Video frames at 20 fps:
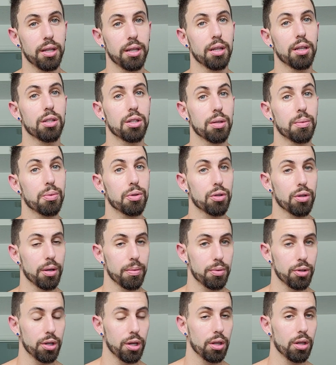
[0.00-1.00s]
in the
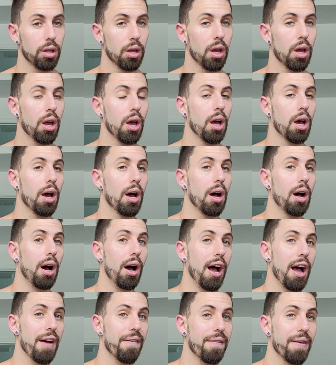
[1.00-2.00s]
subscription.
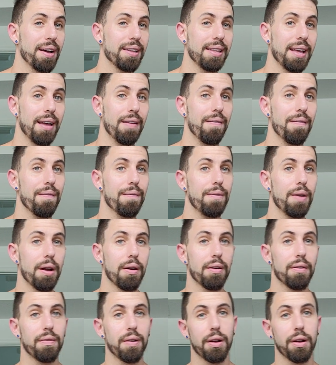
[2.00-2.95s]
I find that very,